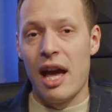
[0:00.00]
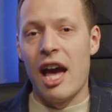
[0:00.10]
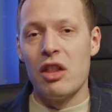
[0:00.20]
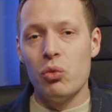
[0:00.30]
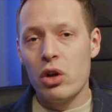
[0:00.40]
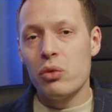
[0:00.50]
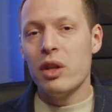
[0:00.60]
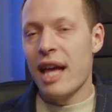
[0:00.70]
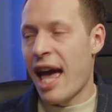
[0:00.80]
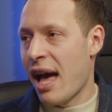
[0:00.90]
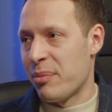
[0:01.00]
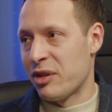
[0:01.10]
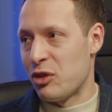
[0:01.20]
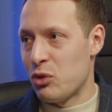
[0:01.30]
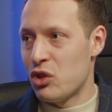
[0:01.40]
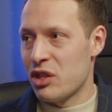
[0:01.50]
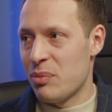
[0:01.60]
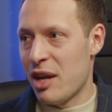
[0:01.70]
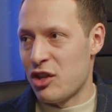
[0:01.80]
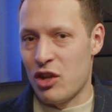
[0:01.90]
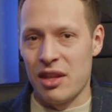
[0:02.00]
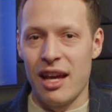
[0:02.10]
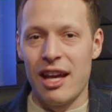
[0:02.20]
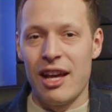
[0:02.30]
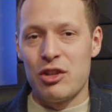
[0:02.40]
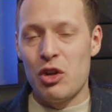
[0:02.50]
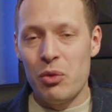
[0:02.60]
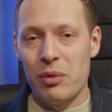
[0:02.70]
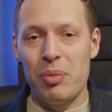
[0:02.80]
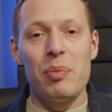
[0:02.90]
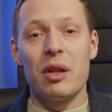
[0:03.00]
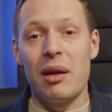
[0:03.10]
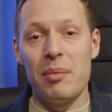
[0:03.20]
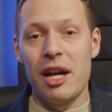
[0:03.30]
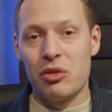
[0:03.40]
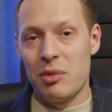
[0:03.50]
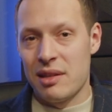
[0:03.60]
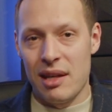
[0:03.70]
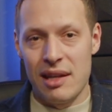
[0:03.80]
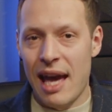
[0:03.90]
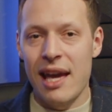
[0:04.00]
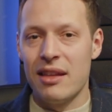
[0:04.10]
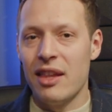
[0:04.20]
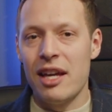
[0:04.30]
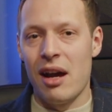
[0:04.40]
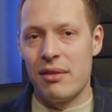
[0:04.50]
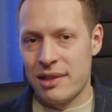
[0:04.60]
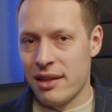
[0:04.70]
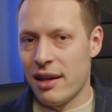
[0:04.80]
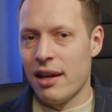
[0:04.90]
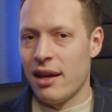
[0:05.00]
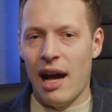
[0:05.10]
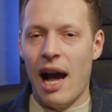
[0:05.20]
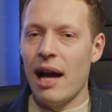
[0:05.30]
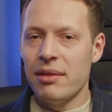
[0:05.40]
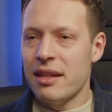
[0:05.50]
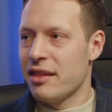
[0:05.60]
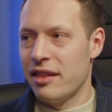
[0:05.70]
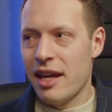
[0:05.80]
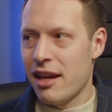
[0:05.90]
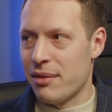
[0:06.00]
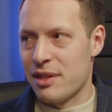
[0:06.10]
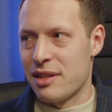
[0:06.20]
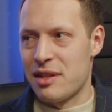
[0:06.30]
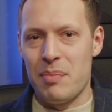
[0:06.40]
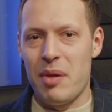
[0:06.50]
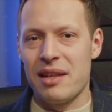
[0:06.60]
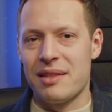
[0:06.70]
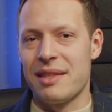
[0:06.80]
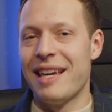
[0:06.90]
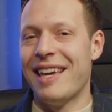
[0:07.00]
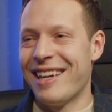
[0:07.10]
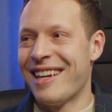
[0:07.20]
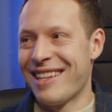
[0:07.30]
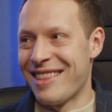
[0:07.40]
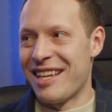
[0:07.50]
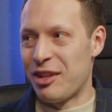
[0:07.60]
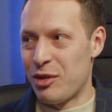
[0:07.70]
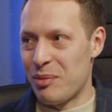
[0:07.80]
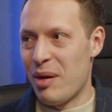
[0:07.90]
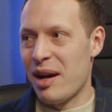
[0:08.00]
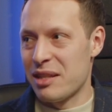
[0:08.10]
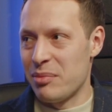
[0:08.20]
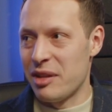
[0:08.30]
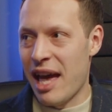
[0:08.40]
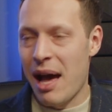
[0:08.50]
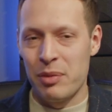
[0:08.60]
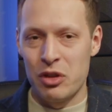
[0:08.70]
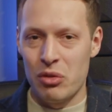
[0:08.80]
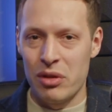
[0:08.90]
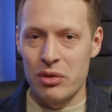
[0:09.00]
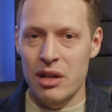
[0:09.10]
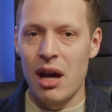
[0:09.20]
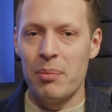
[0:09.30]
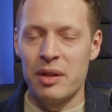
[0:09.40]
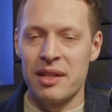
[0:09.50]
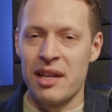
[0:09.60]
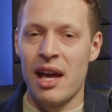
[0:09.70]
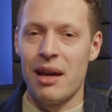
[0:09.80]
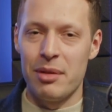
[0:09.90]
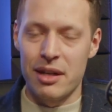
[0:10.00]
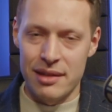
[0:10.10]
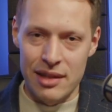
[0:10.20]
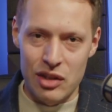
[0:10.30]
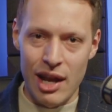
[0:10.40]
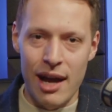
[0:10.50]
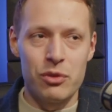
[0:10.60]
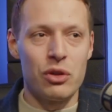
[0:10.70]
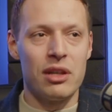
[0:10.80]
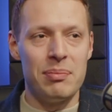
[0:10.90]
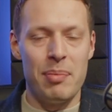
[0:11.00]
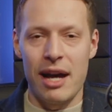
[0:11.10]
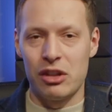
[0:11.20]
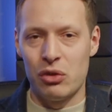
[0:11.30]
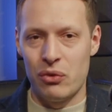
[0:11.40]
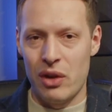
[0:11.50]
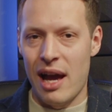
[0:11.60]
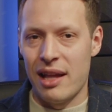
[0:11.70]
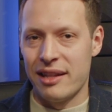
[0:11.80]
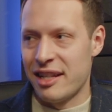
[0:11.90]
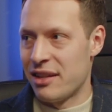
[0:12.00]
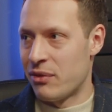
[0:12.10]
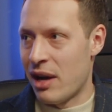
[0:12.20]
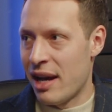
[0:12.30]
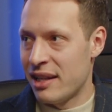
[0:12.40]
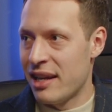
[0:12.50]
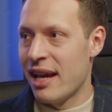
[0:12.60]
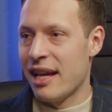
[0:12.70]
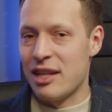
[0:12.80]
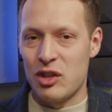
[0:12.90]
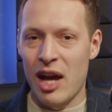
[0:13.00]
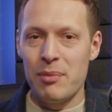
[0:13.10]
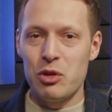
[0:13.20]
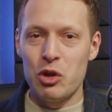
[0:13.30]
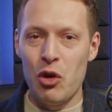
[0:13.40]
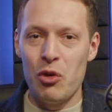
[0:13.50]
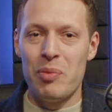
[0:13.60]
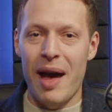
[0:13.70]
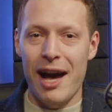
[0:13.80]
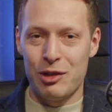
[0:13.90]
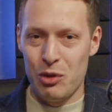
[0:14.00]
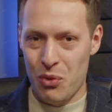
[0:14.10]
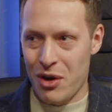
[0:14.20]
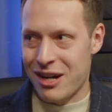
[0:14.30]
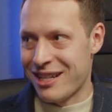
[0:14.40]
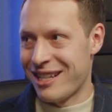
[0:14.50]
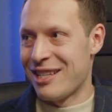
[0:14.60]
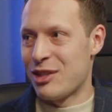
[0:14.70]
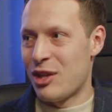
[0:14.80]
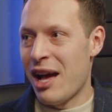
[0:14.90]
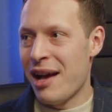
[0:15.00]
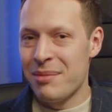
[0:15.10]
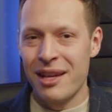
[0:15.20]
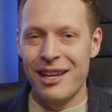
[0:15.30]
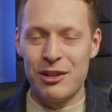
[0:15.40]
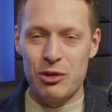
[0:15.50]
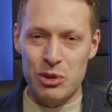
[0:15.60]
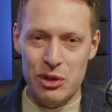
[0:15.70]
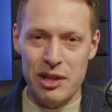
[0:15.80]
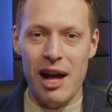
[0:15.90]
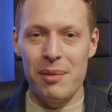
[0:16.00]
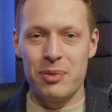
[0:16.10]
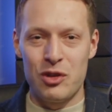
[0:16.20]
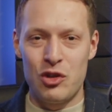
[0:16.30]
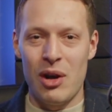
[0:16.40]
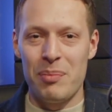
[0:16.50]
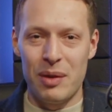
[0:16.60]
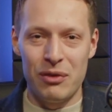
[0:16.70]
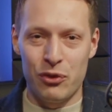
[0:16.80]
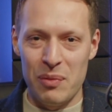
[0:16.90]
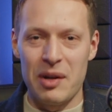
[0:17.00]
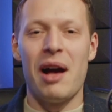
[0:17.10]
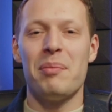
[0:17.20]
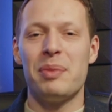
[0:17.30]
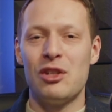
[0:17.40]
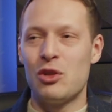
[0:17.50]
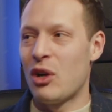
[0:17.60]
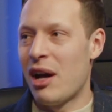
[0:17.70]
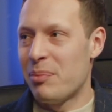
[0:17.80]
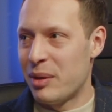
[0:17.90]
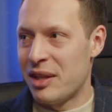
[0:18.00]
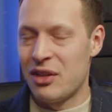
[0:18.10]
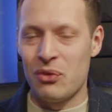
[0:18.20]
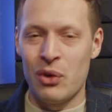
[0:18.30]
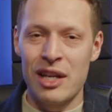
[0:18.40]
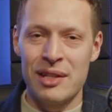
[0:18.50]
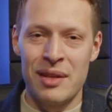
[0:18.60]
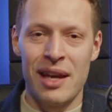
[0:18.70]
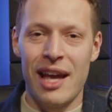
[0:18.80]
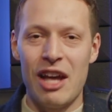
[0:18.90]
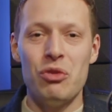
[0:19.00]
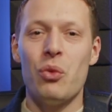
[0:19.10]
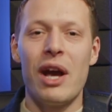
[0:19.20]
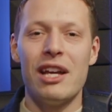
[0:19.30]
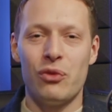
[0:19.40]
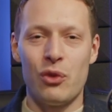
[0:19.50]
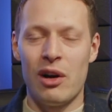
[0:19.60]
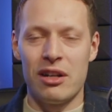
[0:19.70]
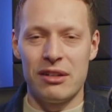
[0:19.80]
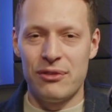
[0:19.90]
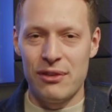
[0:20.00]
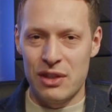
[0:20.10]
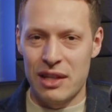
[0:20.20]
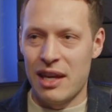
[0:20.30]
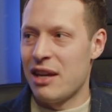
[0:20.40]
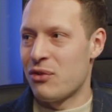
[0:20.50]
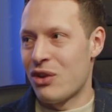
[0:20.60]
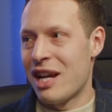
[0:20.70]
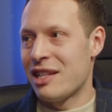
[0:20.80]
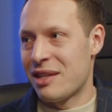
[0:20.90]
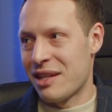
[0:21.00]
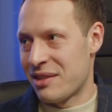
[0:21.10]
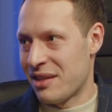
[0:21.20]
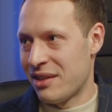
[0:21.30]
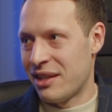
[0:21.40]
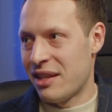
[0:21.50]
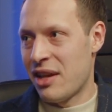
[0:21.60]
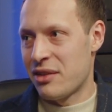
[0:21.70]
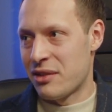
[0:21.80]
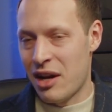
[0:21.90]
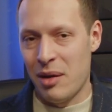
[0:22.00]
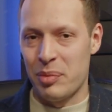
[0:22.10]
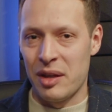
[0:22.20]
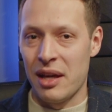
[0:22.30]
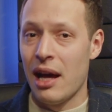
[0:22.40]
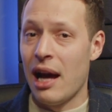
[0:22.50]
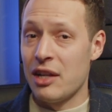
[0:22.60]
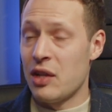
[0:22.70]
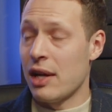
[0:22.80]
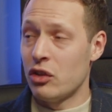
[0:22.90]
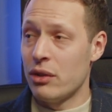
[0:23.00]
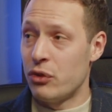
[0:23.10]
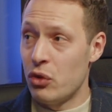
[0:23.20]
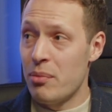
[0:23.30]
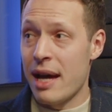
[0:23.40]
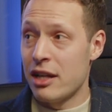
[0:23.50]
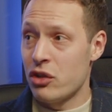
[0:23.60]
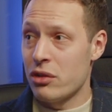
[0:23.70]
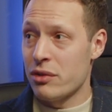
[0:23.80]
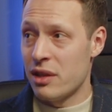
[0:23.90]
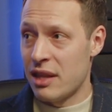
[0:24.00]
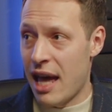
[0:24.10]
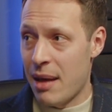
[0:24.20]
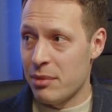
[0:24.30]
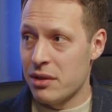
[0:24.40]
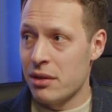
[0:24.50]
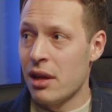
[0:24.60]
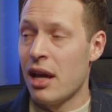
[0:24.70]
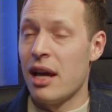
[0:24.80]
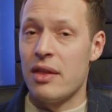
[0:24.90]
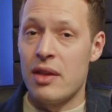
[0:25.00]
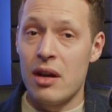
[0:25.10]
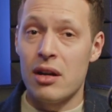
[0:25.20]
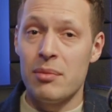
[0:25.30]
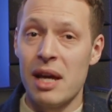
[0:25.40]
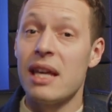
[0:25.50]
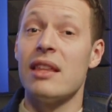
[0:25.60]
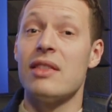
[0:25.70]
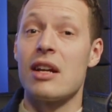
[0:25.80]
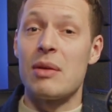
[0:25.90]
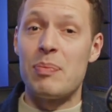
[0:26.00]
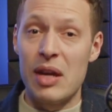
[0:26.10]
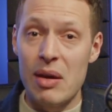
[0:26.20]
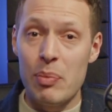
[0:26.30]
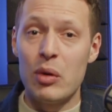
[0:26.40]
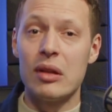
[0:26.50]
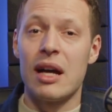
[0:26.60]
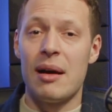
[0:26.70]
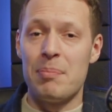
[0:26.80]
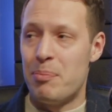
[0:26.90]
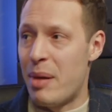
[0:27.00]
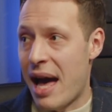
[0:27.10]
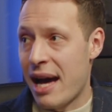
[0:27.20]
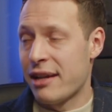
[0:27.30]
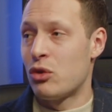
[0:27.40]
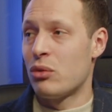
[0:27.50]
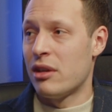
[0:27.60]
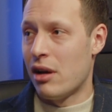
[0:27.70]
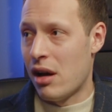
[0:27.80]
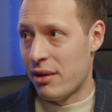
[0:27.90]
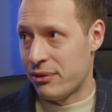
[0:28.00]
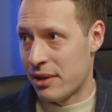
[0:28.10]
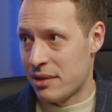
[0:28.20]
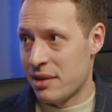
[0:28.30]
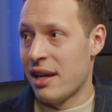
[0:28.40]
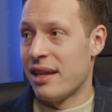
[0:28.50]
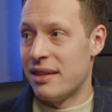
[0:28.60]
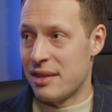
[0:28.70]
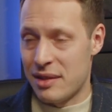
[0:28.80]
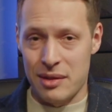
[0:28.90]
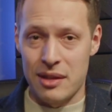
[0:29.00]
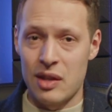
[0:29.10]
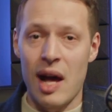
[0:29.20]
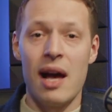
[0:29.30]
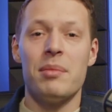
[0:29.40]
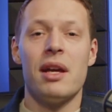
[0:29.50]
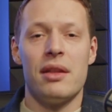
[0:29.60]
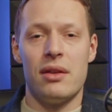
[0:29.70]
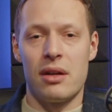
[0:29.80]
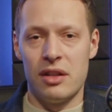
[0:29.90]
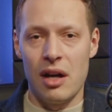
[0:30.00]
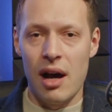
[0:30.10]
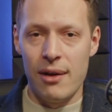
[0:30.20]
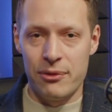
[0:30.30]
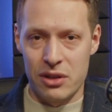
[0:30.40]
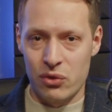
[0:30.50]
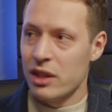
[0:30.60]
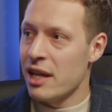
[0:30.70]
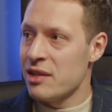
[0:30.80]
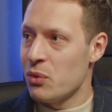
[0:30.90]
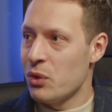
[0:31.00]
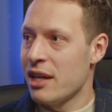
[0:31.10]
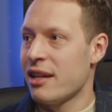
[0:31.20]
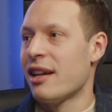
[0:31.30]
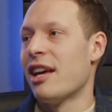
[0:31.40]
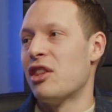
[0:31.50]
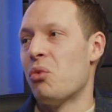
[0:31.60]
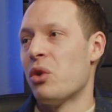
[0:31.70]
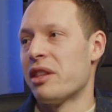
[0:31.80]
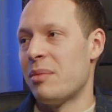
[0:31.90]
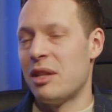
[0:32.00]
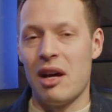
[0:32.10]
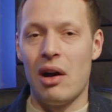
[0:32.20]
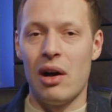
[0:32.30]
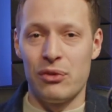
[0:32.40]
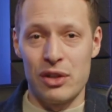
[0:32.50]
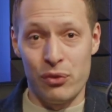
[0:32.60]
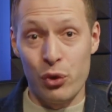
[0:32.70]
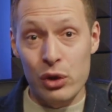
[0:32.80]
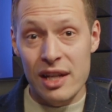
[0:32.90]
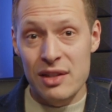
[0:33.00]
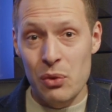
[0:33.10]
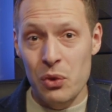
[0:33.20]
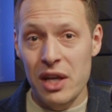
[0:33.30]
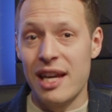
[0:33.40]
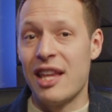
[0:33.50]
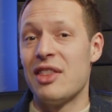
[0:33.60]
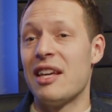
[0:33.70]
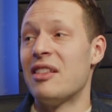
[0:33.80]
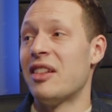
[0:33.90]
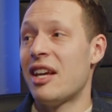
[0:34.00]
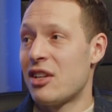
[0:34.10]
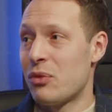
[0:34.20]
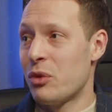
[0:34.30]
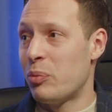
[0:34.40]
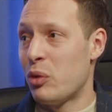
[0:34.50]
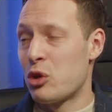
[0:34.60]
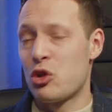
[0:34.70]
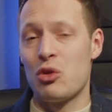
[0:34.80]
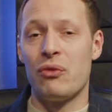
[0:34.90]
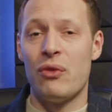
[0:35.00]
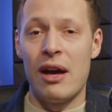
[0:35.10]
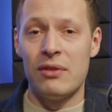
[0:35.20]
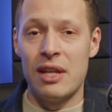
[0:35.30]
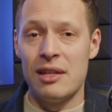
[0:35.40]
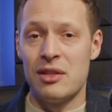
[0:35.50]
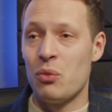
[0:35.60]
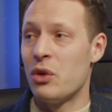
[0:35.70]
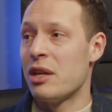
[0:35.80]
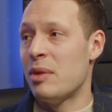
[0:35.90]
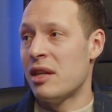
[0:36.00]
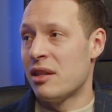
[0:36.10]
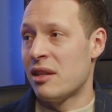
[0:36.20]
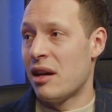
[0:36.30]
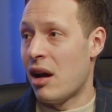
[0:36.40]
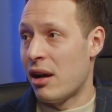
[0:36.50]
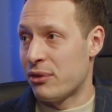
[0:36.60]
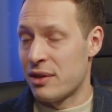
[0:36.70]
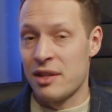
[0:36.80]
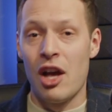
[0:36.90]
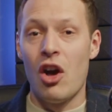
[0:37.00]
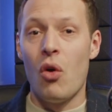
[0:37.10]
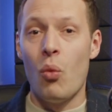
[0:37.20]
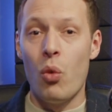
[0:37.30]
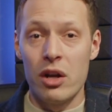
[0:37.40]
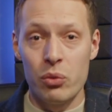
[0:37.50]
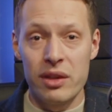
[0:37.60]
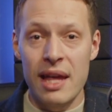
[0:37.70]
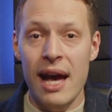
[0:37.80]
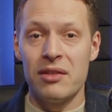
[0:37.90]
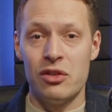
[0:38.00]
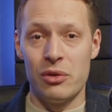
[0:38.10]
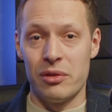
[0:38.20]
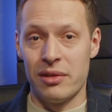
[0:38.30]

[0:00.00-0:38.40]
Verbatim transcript: And what will happen? You just mentioned. So people come back to me and say, hey, layoffs. I think layoffs is the best thing that could possibly happen to those companies because it's time to get back to reality, right? It's time to go back to work. It's time to stop jumping from company to company and raise and wait for one hundred fifty K raises on another company. I talked to a few managers in Amazon. They're making their people come back to the office. This is the time. They're in the office three days a week. They want them in the office four days a week, and they later will push to five days a week being in the office. What would that do?